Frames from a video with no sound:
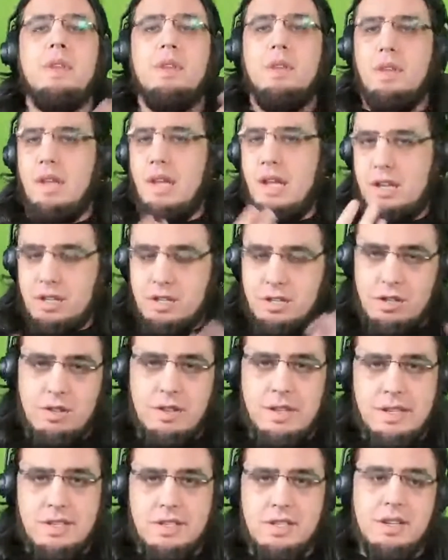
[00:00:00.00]
It does all
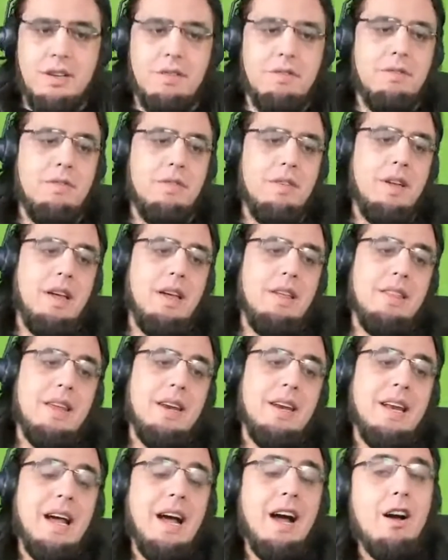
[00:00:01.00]
that stuff, and then
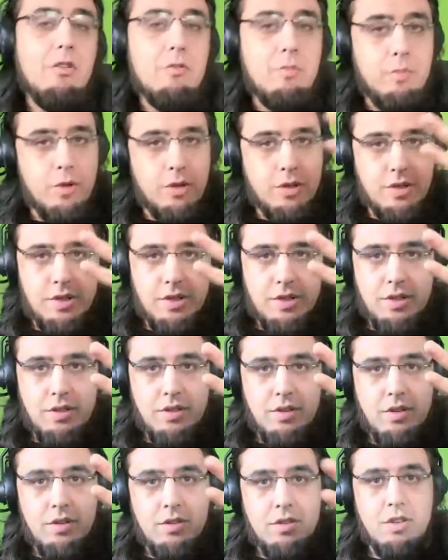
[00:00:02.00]
it outputs
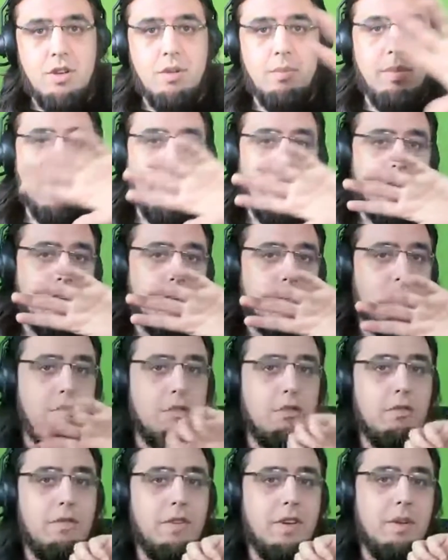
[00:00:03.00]
to the player
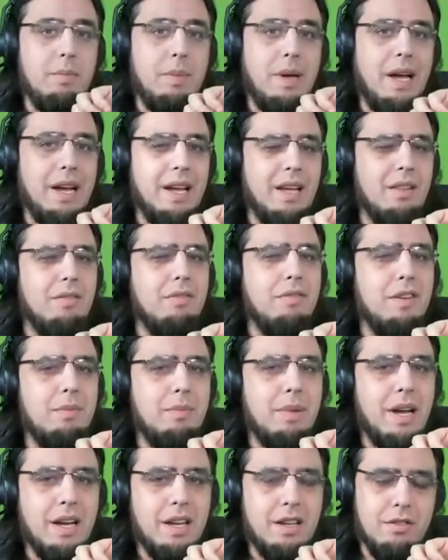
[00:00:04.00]
through feedback. And the
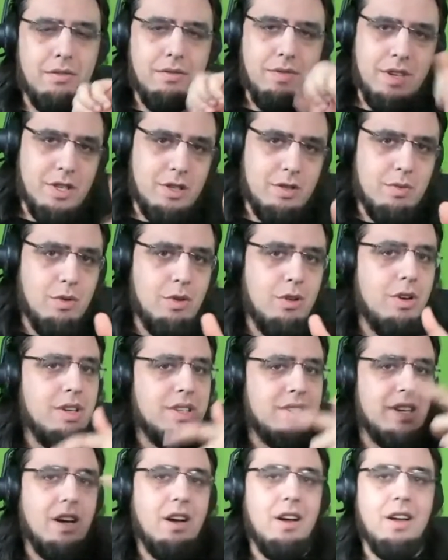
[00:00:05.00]
feedback is visual,
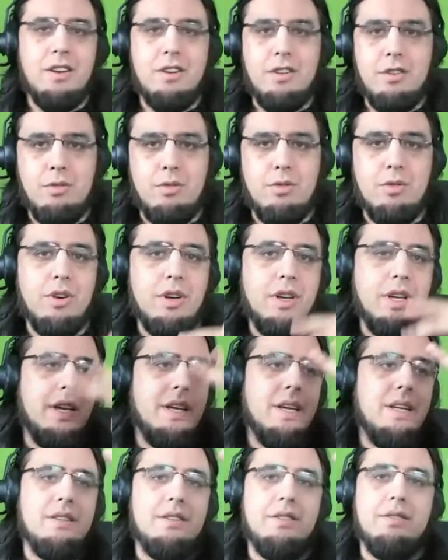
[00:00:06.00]
it's auditory,
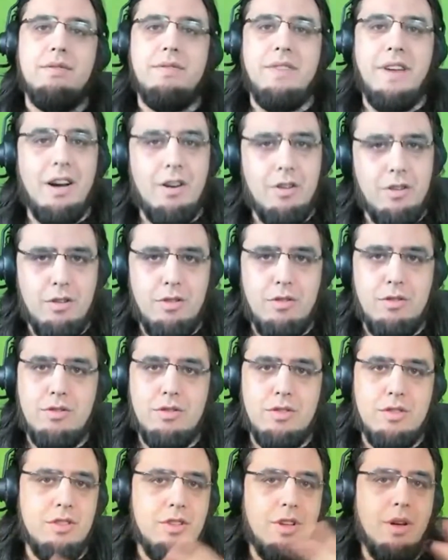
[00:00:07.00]
it's
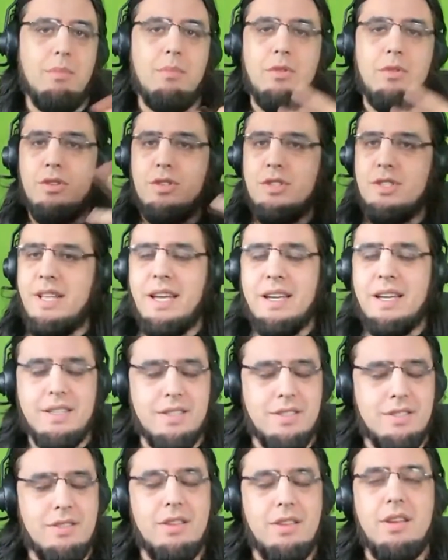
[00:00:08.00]
values, numbers,
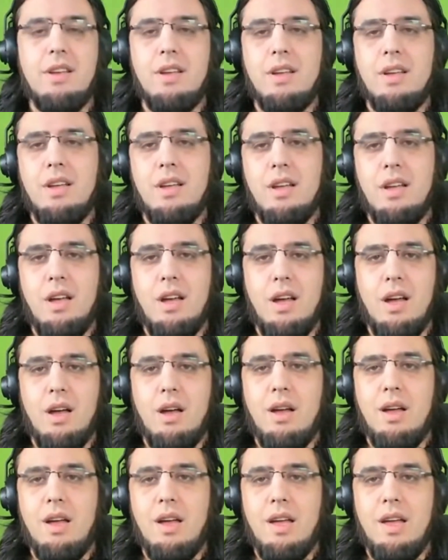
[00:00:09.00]
text,
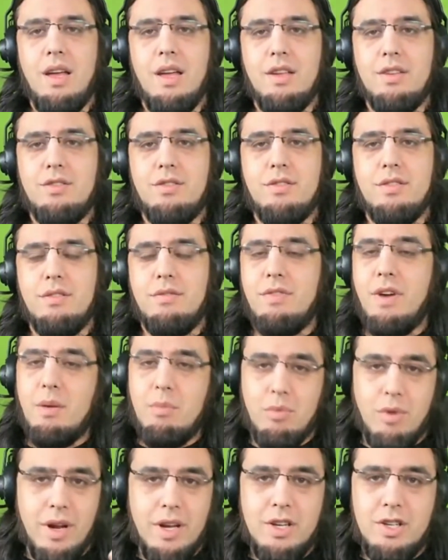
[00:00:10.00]
it's
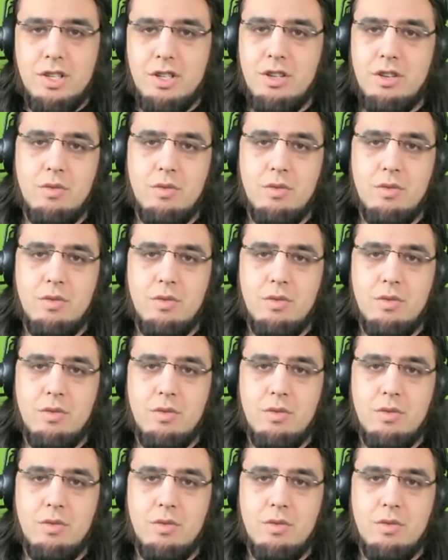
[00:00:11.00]
vibration,